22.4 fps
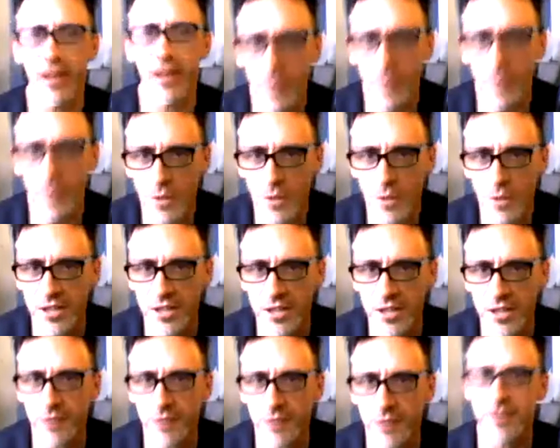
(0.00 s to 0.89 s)
like nothing
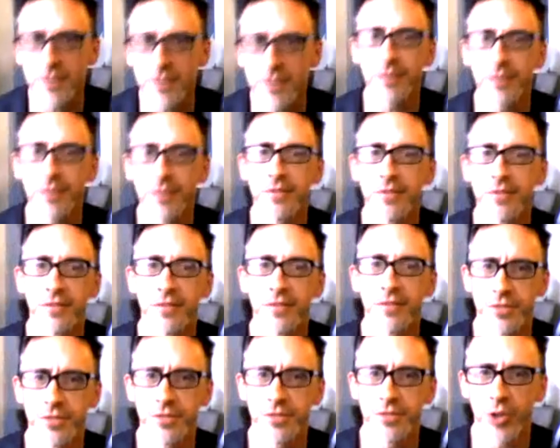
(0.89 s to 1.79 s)
ever works out for
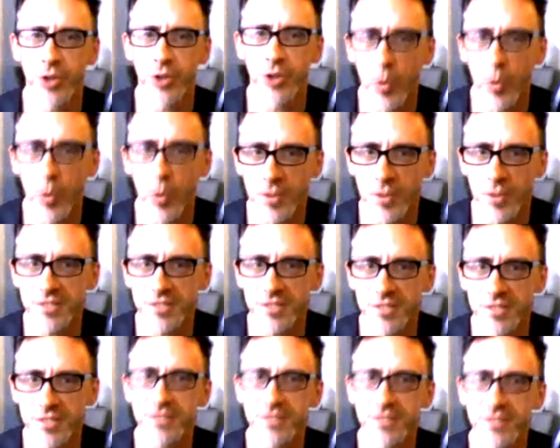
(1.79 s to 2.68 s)
them. They're just
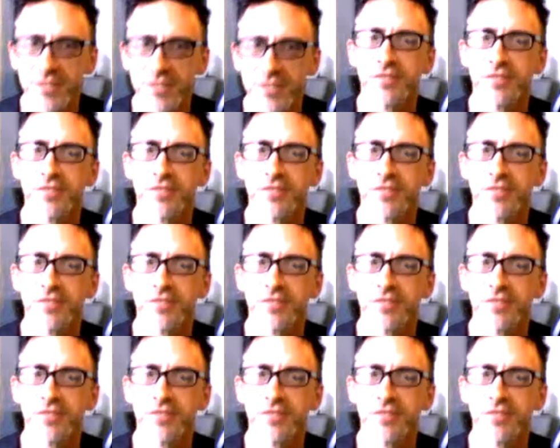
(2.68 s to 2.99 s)
hopeless.